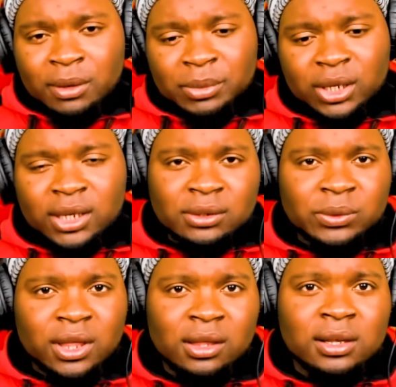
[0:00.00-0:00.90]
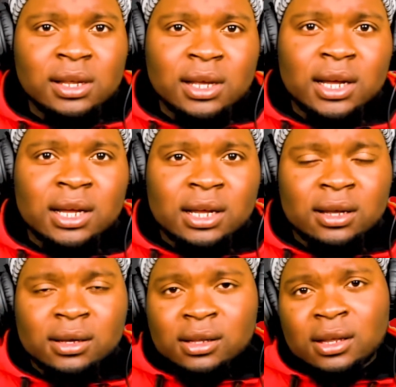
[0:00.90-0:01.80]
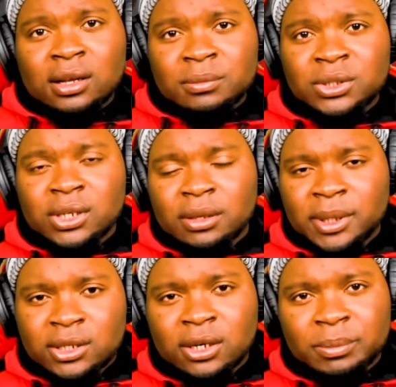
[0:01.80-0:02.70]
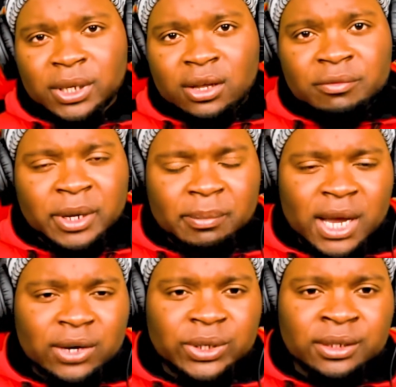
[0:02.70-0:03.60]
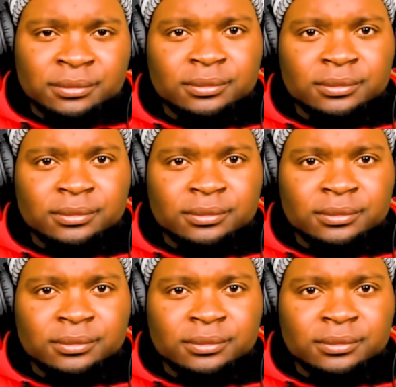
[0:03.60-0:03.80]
But anyways, coming to the main topic of my battery.